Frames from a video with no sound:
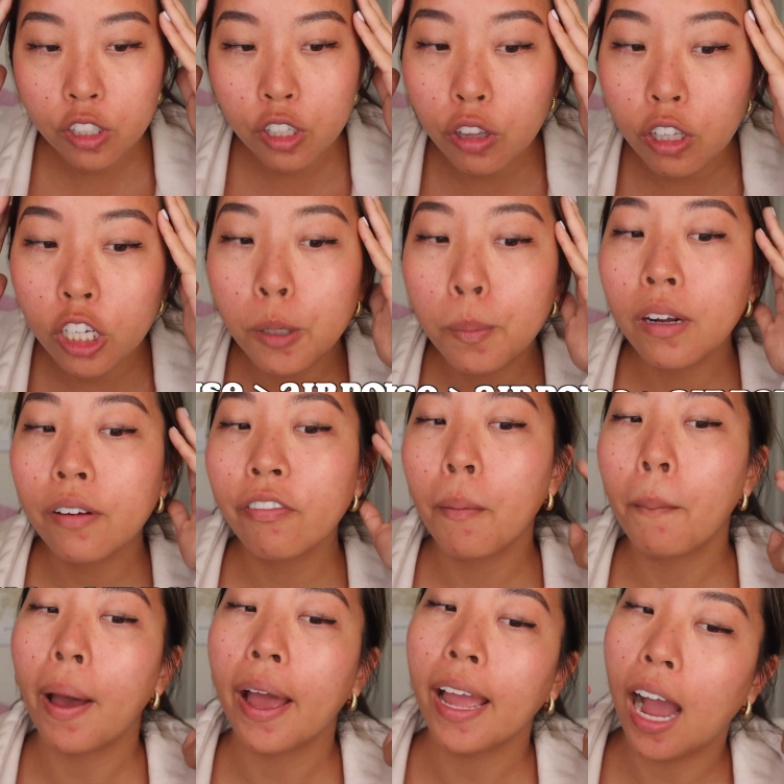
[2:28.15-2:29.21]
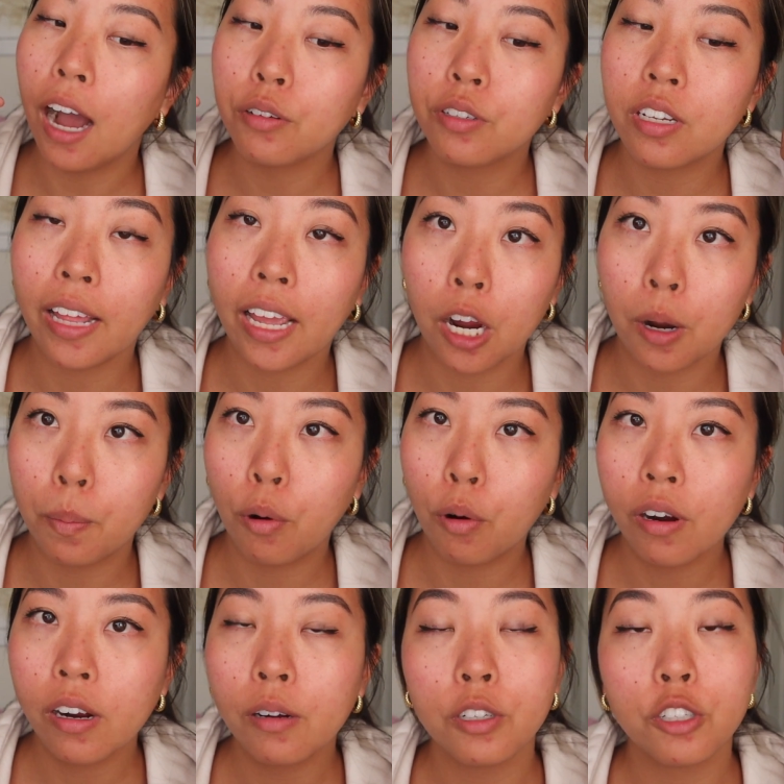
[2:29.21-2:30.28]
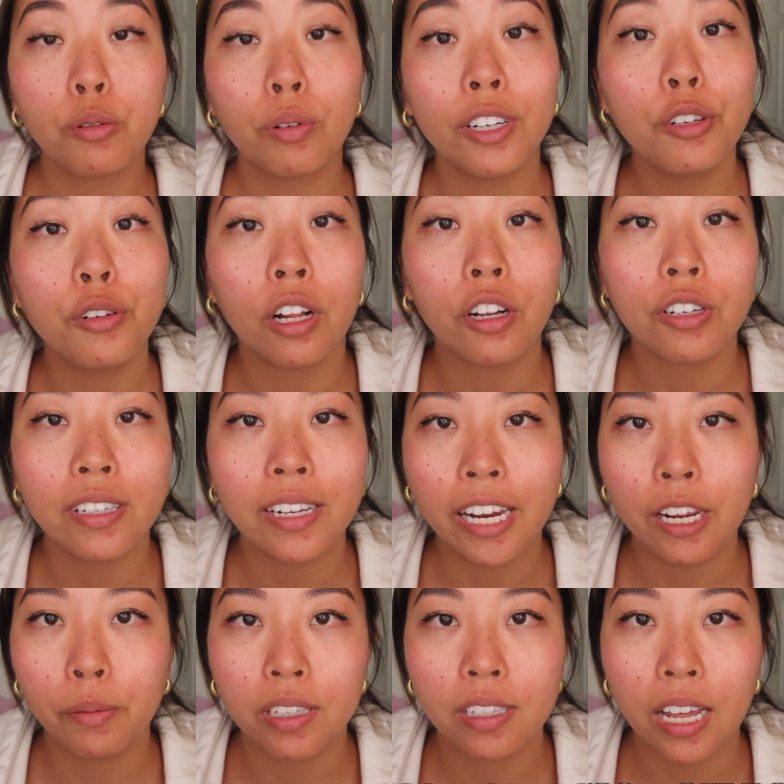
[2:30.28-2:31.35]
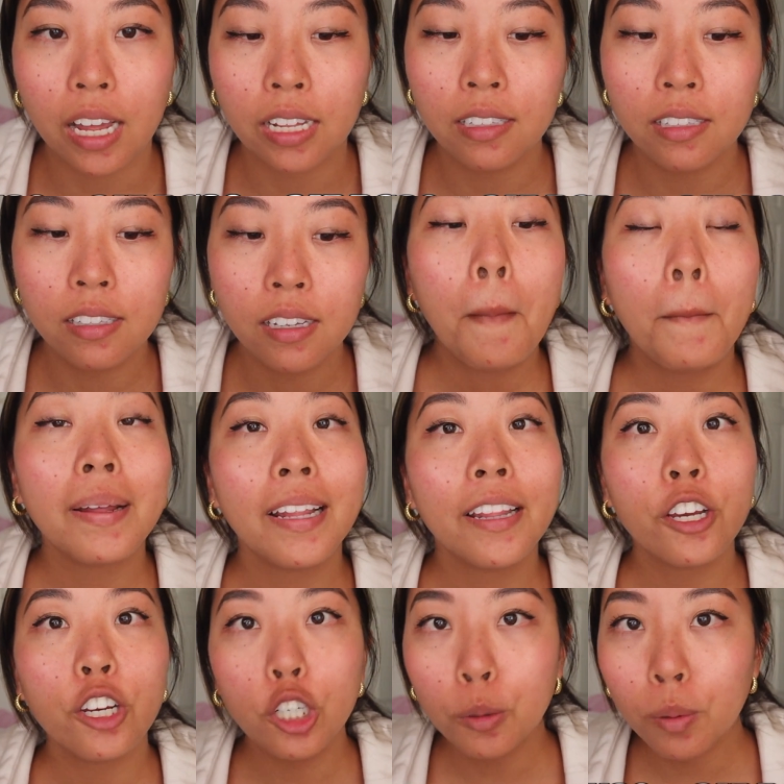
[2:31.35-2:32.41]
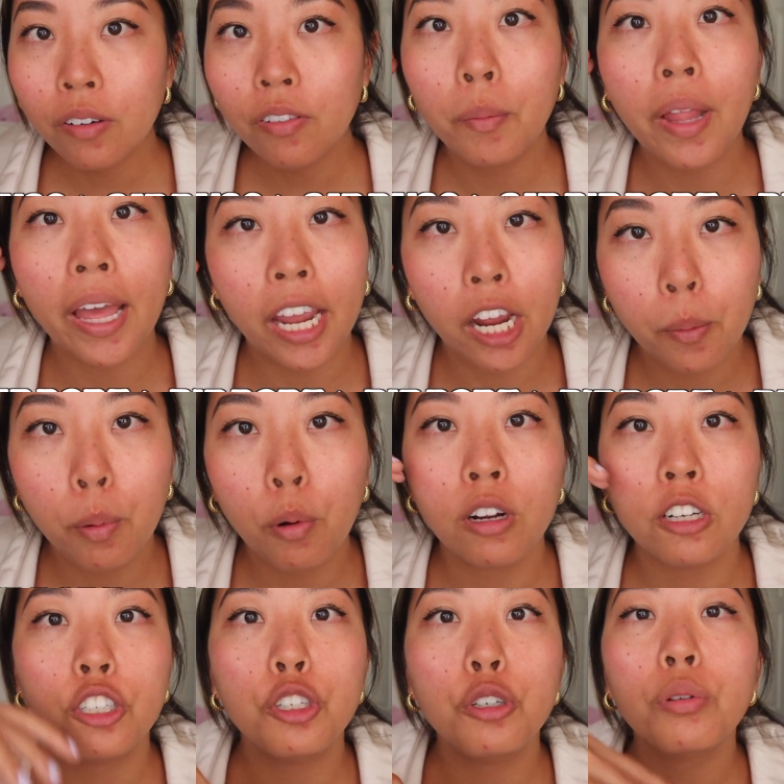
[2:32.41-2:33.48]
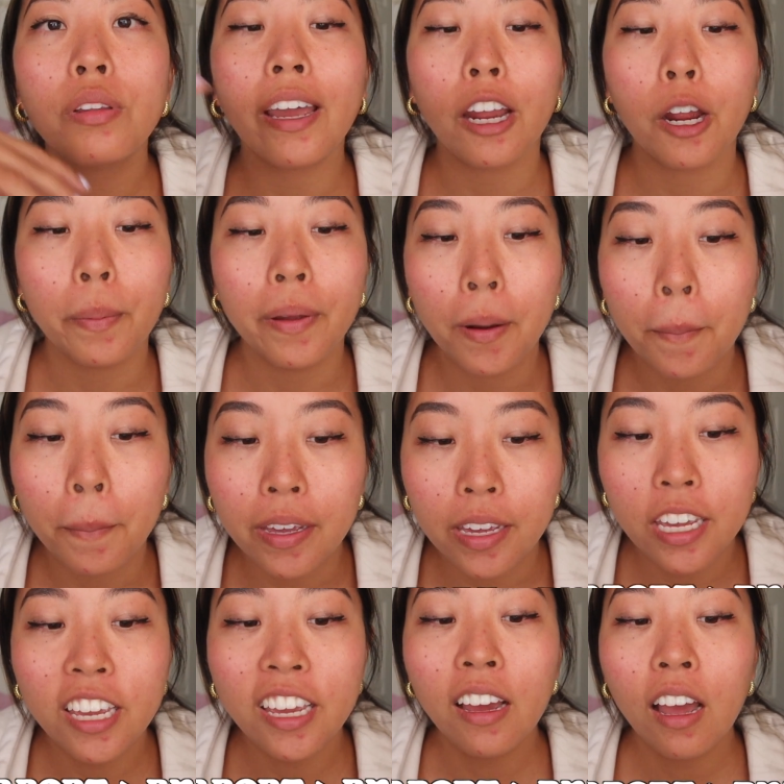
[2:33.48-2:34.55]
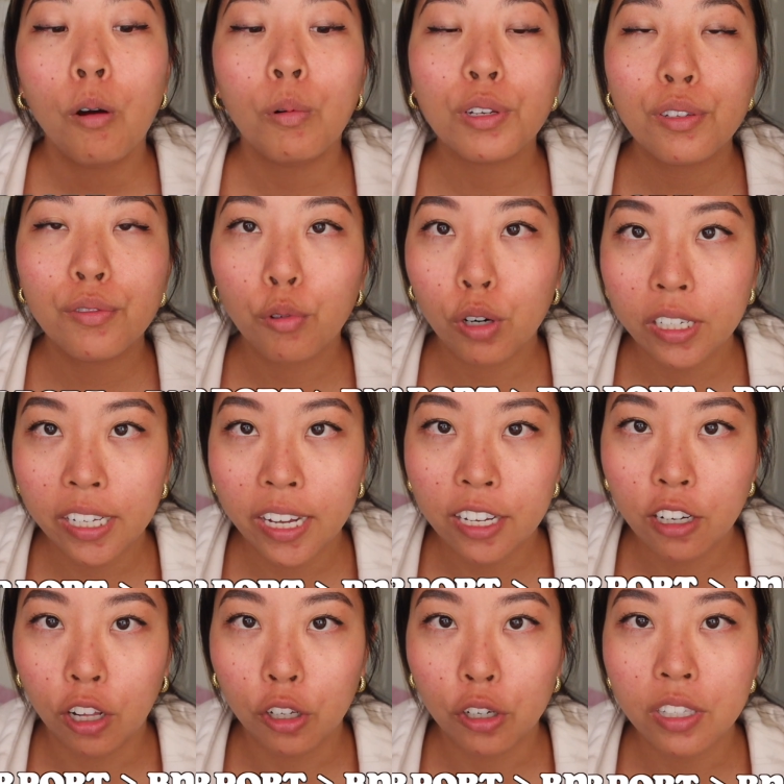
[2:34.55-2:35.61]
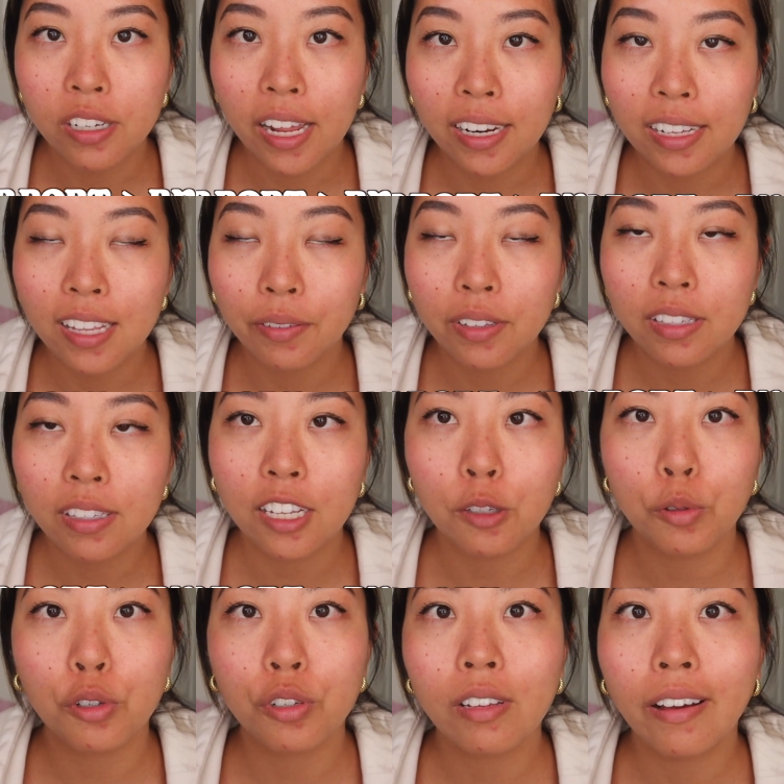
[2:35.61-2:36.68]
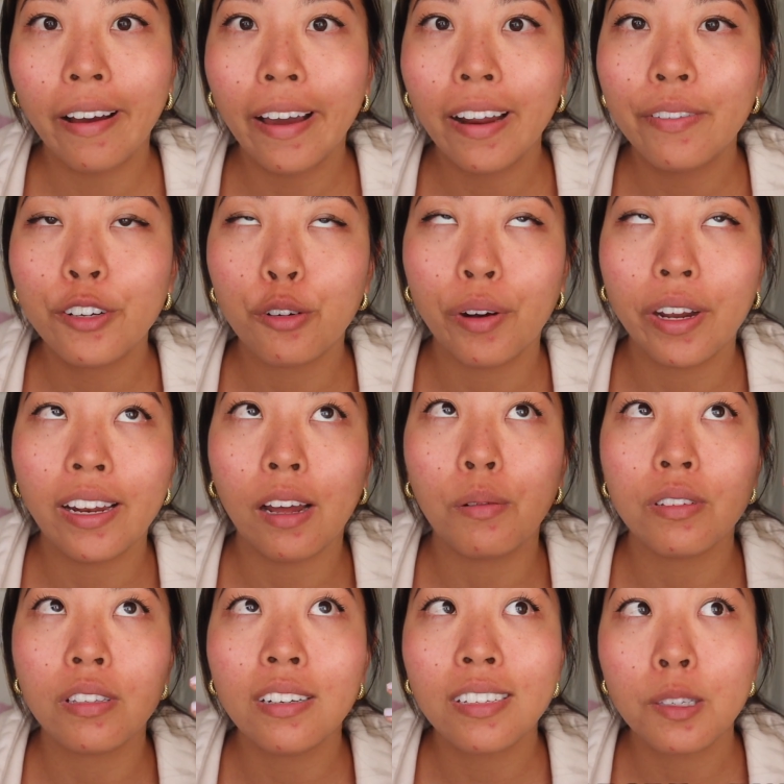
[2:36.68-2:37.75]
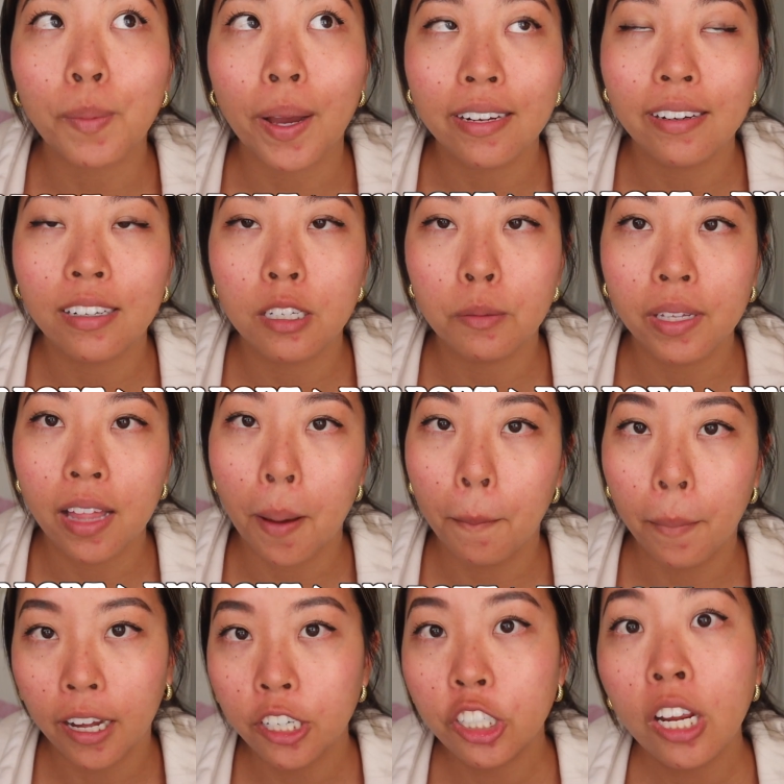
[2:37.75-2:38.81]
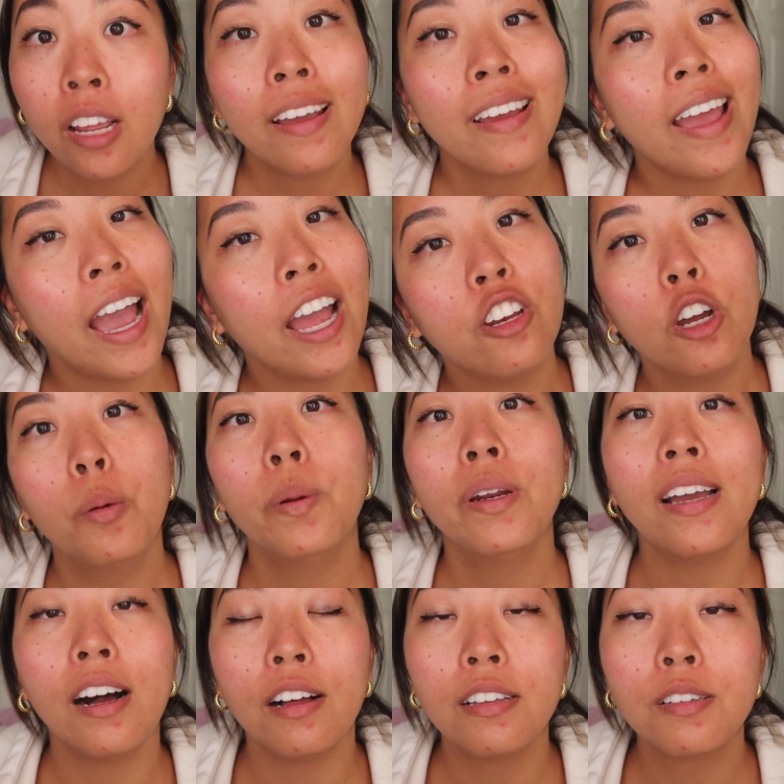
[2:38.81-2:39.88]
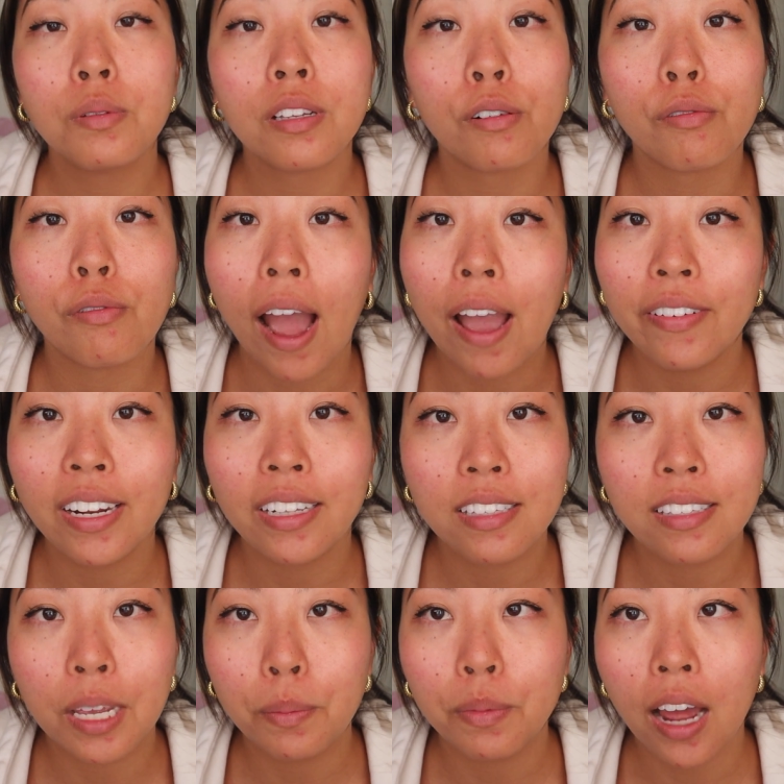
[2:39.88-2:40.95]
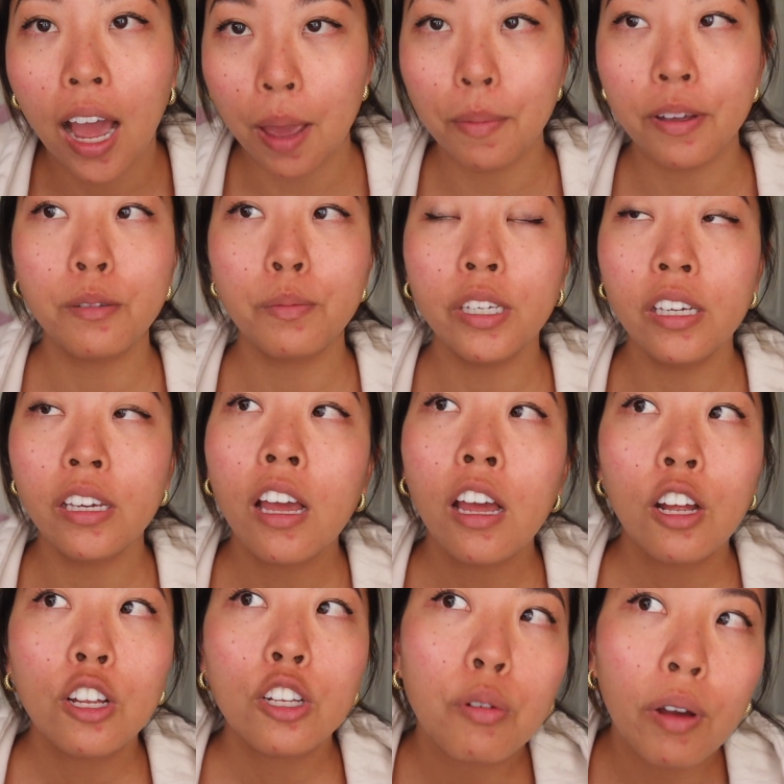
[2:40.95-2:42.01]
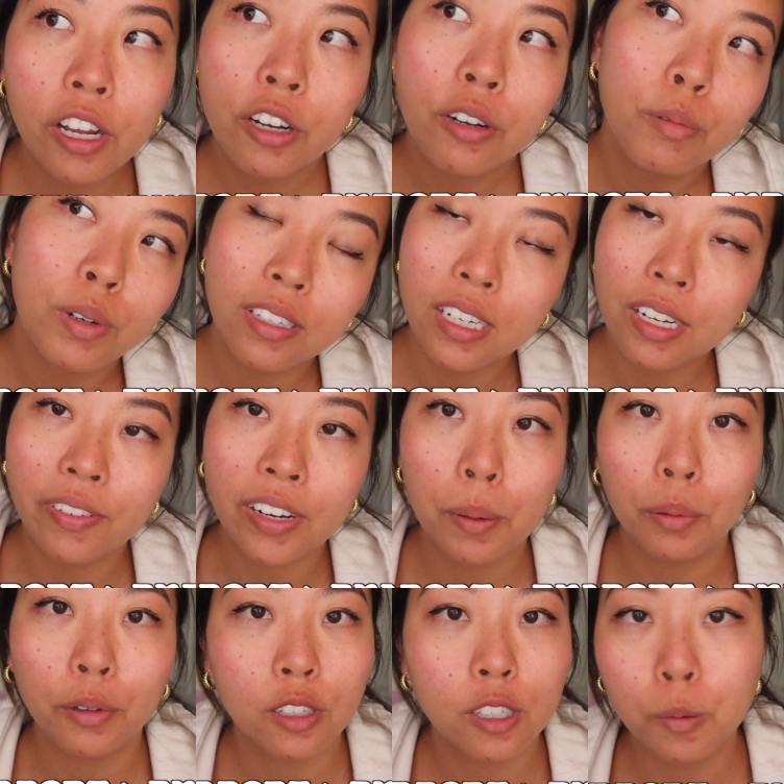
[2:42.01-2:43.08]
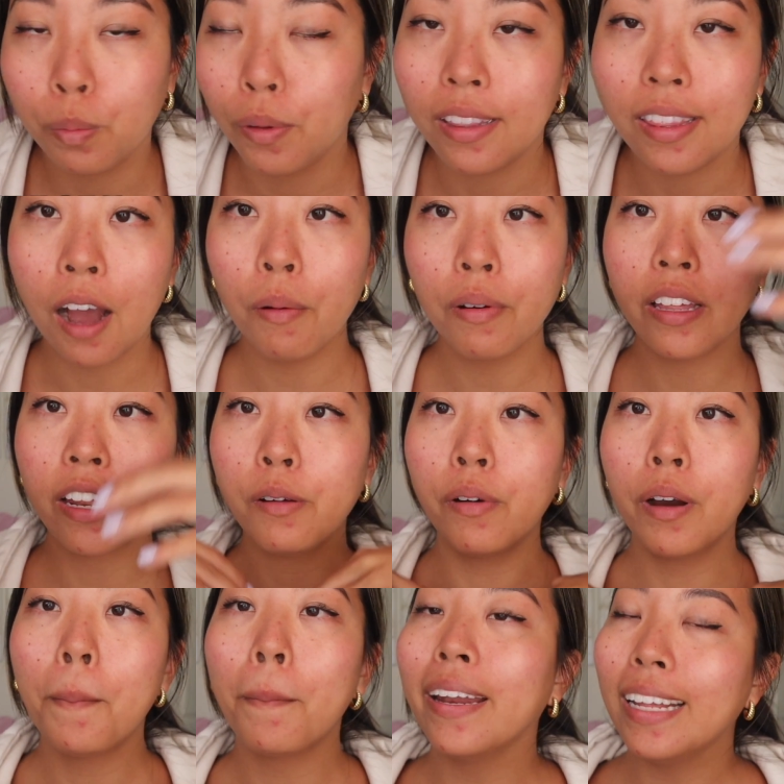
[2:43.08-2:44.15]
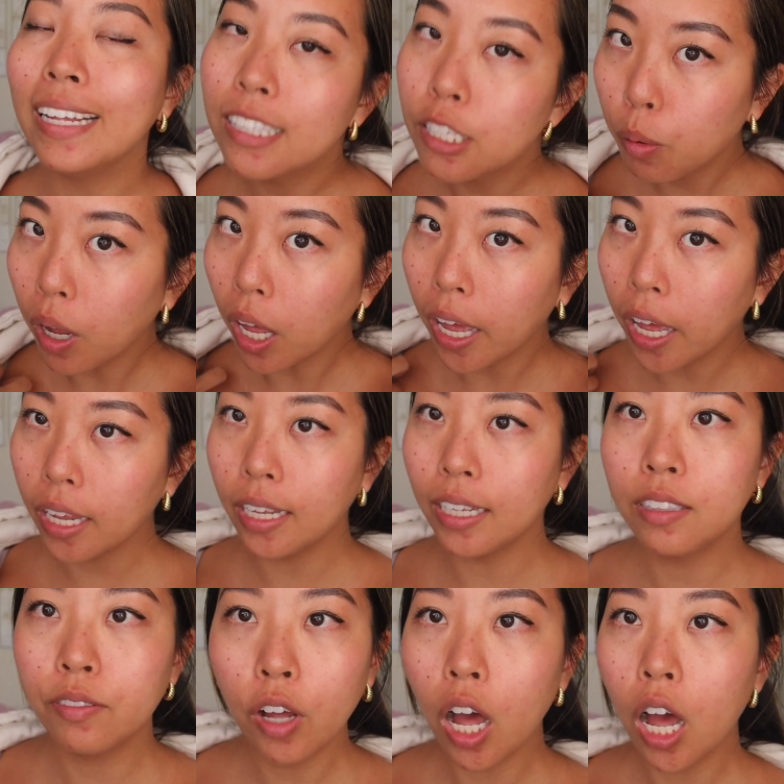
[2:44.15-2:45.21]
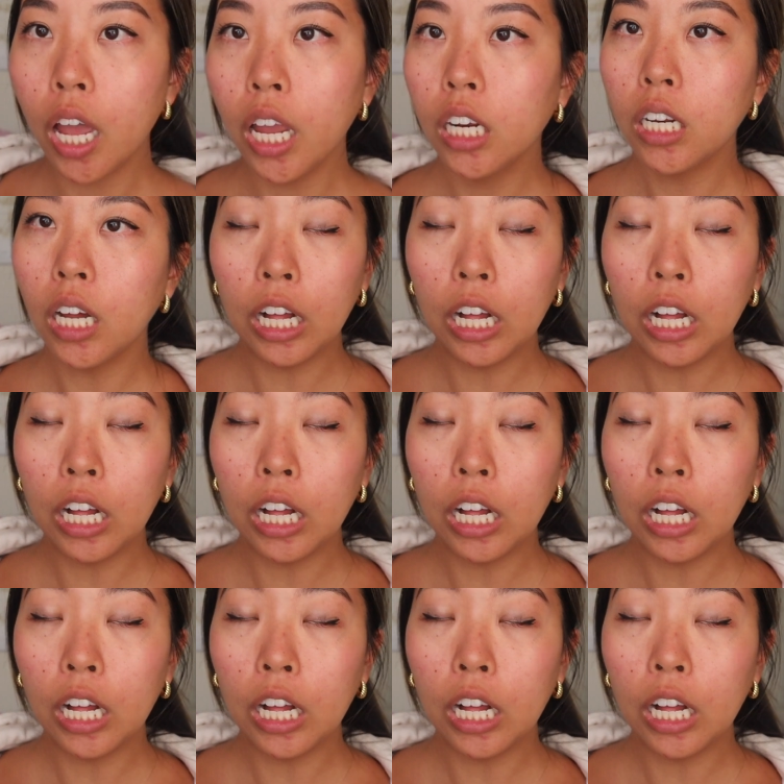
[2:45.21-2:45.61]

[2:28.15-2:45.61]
So the Uber from my house to the airport was $22.81, but then the Uber from the airport to the Airbnb was $48.97, which was kind of annoying. I wasn't expecting it to be that much, and nobody else was arriving at the same time as me, so I wasn't even able to split that with anyone, but it's okay. It's fine.